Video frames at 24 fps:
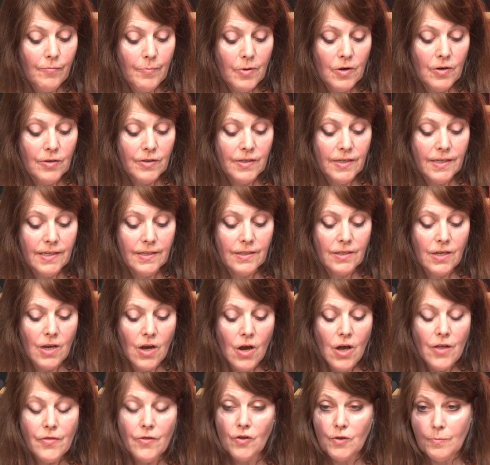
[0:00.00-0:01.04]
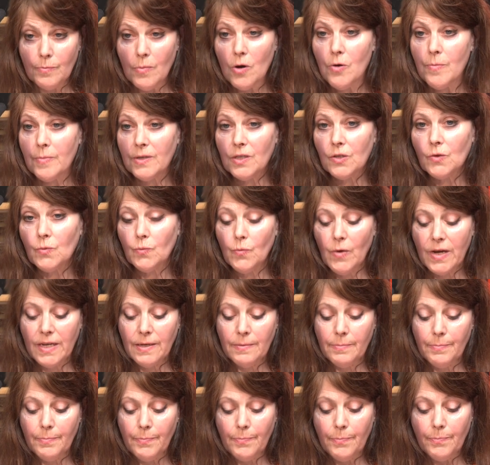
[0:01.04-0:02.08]
of politics, those moments
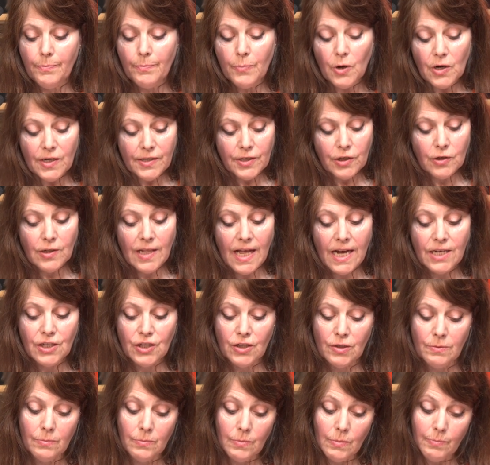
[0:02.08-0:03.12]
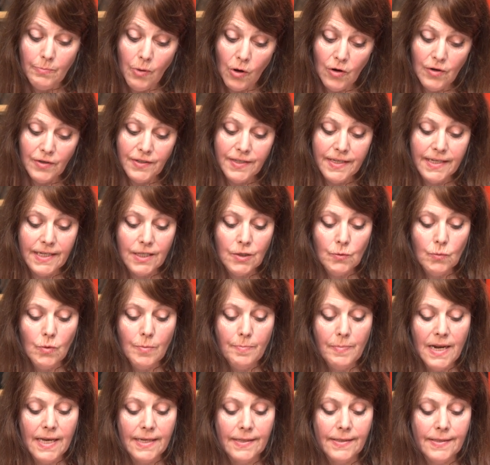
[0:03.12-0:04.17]
when political action, politics, were
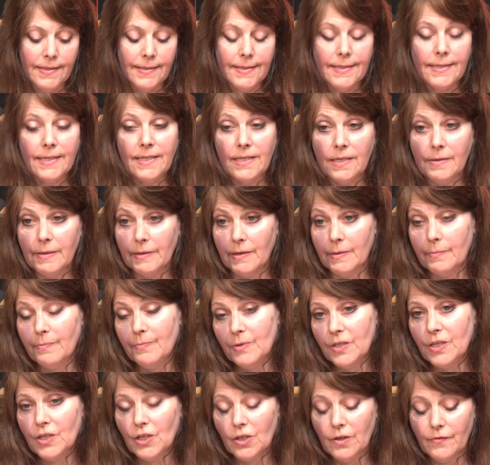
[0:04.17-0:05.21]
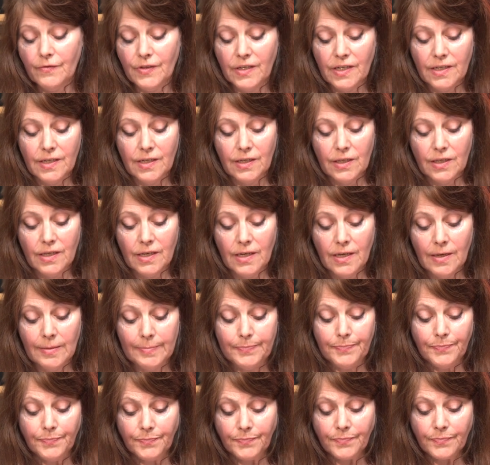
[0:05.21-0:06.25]
placed in a position of dignity.
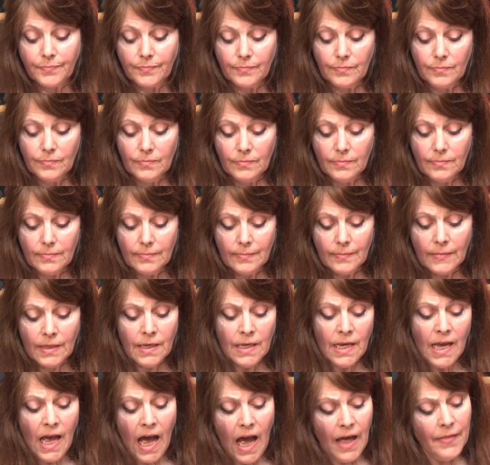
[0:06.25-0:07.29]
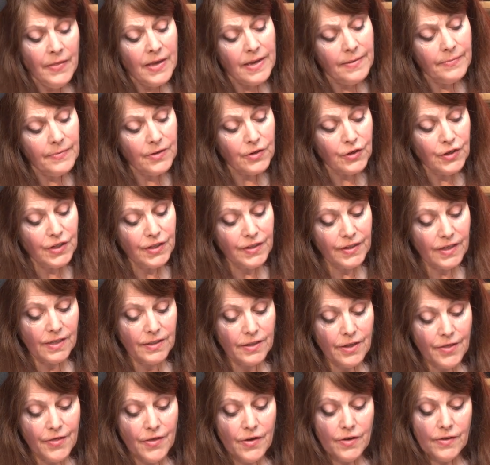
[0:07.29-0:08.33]
And then she starts
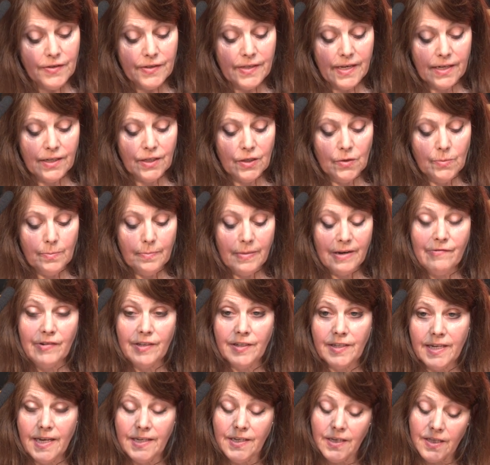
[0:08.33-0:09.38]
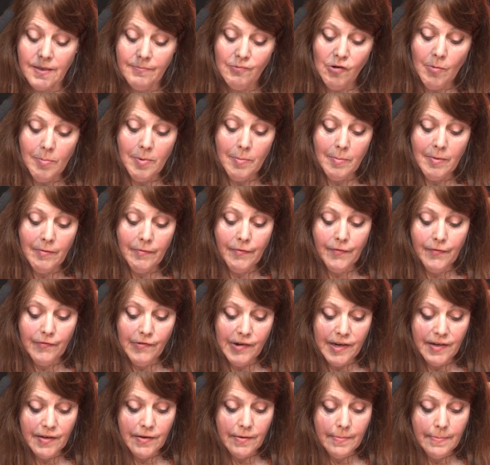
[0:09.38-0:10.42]
the third section by restating the problem of
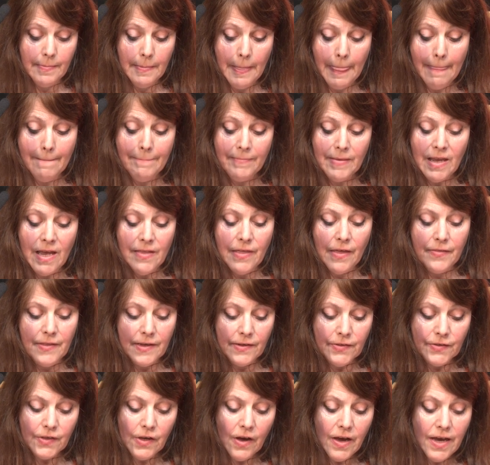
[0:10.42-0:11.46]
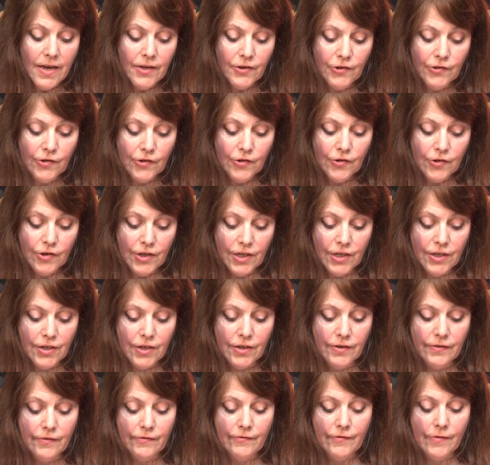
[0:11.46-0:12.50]
freedom, that the entire
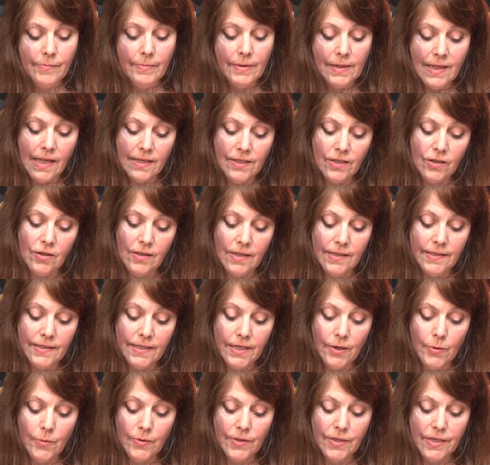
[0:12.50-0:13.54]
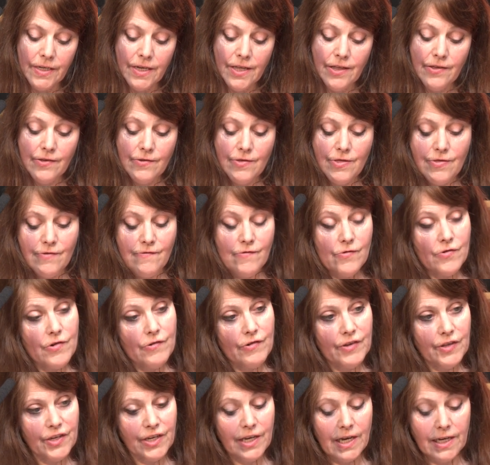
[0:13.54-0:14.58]
tradition from classical antiquity through
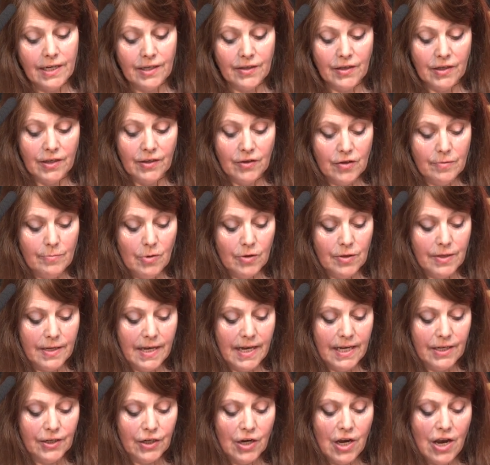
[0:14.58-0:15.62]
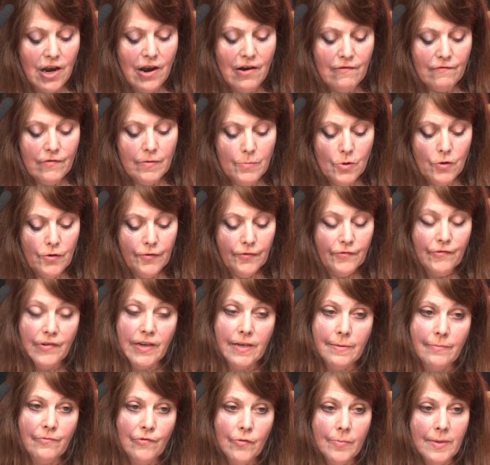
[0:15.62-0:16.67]
Christianity to the modern age removed
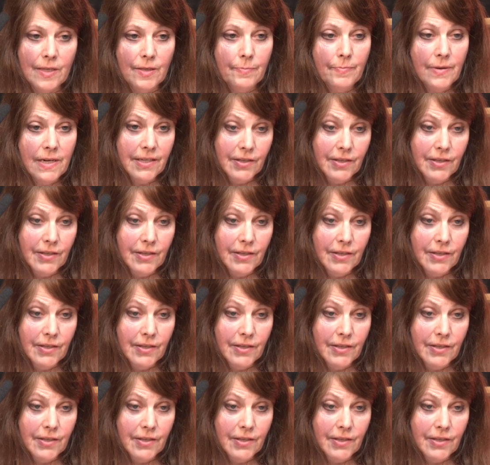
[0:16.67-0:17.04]
freedom from its